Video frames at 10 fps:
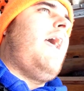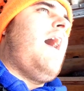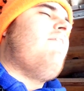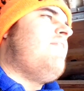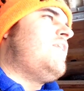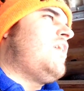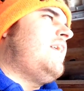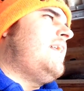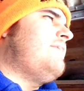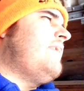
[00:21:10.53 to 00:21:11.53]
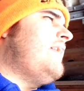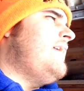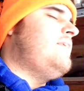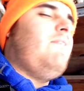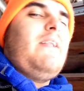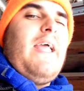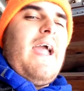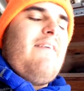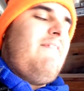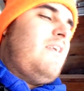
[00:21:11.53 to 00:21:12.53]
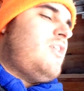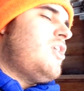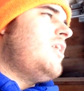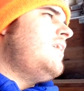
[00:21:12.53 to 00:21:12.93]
a half inch. I think that's what I need. It's one and a half inch